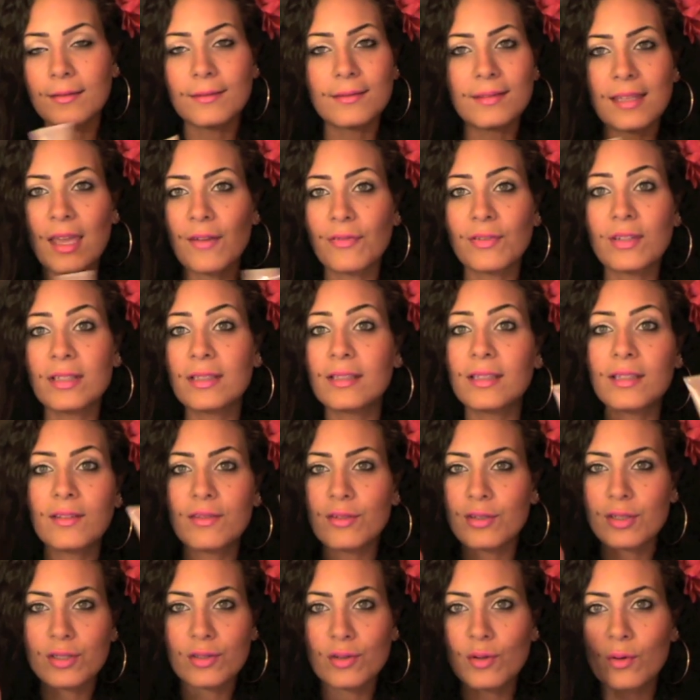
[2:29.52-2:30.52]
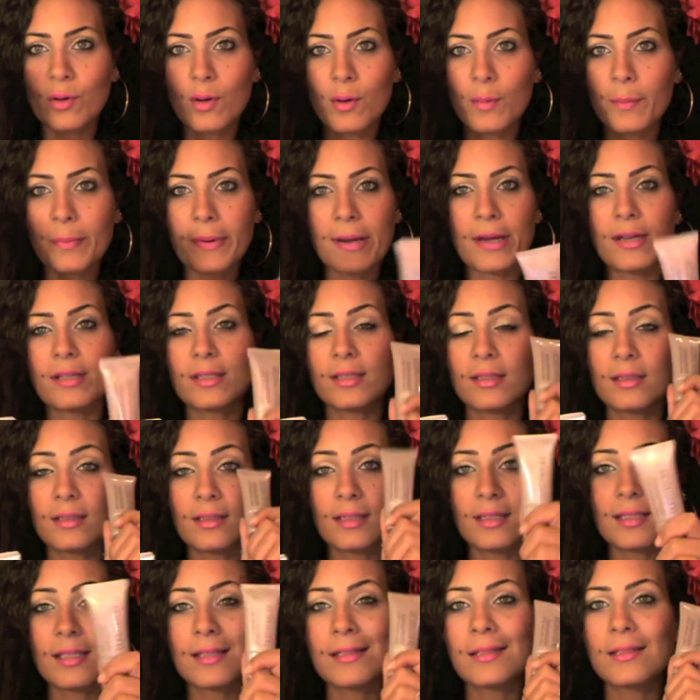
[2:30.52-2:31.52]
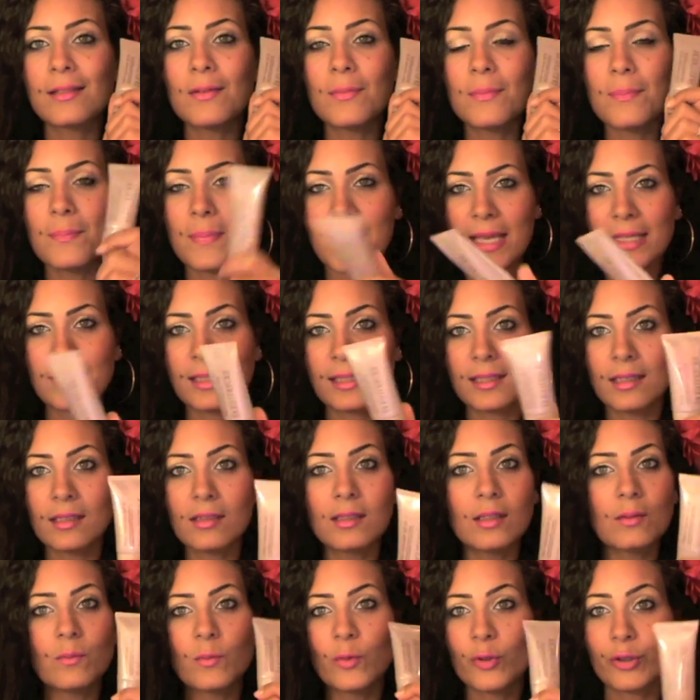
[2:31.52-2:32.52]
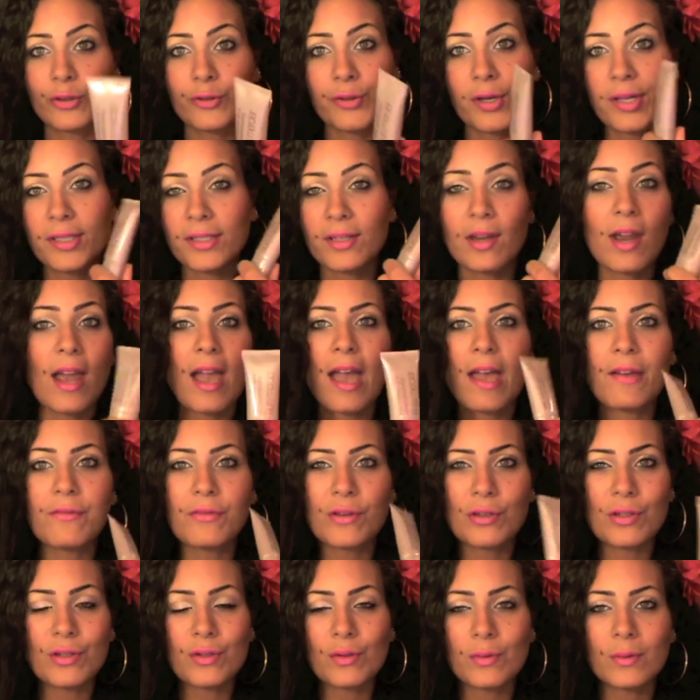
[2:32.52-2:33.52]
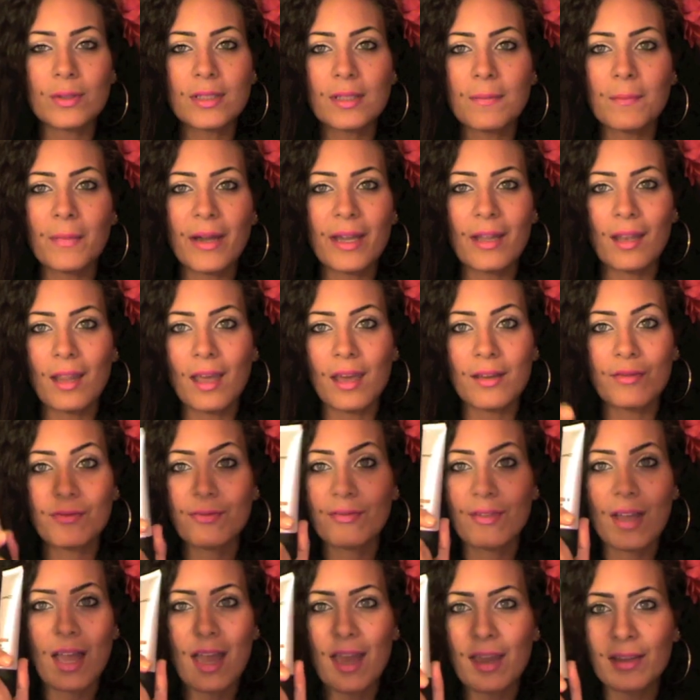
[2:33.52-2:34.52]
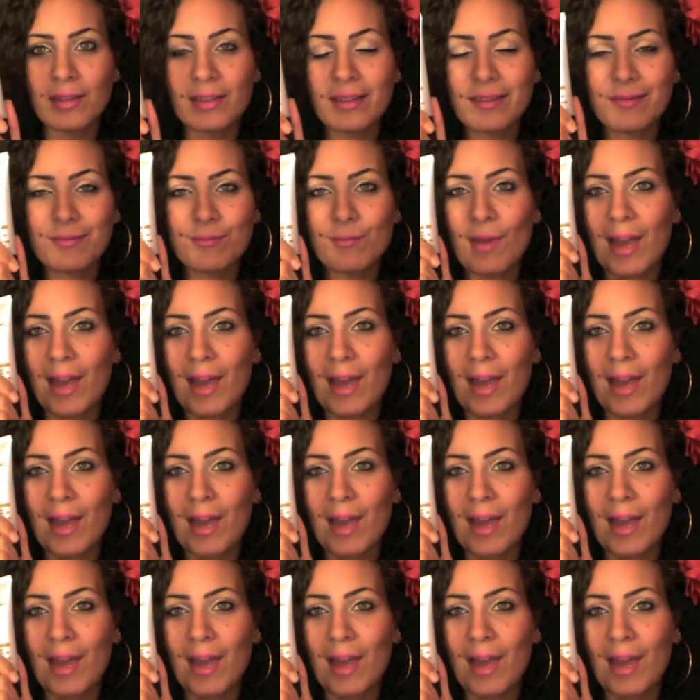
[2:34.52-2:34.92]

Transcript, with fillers: definitely there's no comparison this is the best tinted moisturizer I ever used in my life I